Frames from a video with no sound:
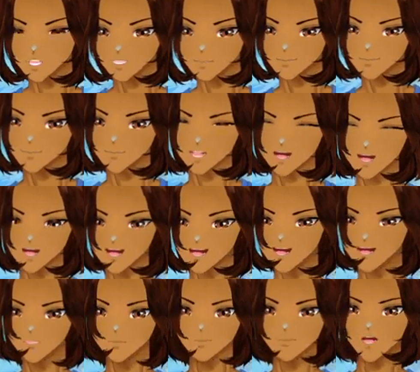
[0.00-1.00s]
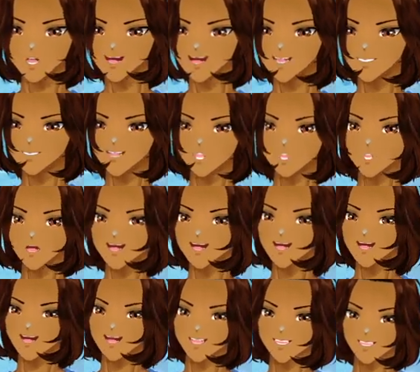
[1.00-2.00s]
I have no idea
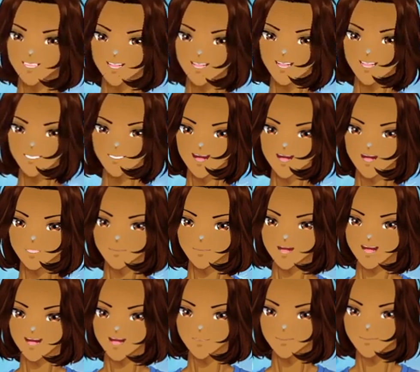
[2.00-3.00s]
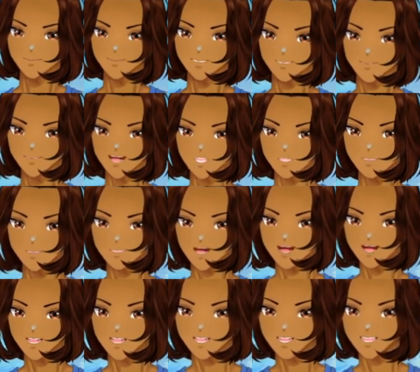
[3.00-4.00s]
why. 10-pound piece of
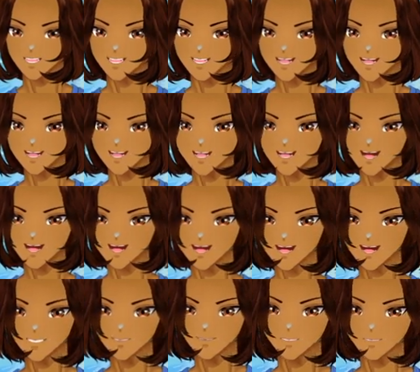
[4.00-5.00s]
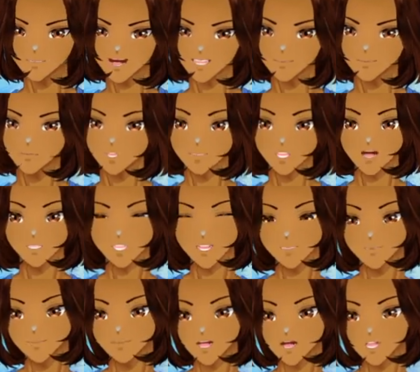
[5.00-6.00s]
metal is the best I mean, it's a
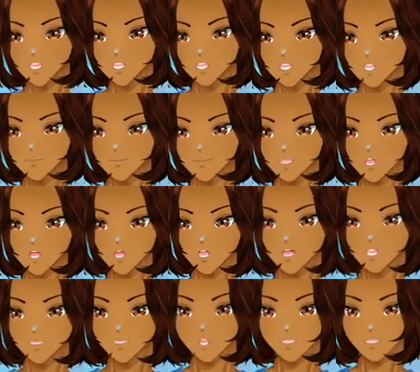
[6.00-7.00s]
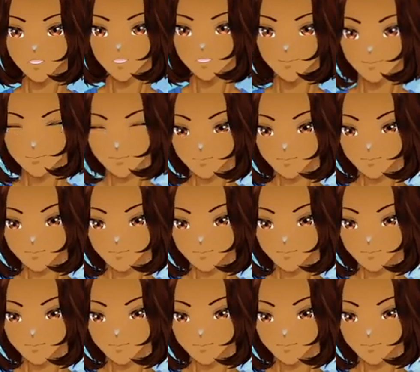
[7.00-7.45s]
fairly good it's a good purchase.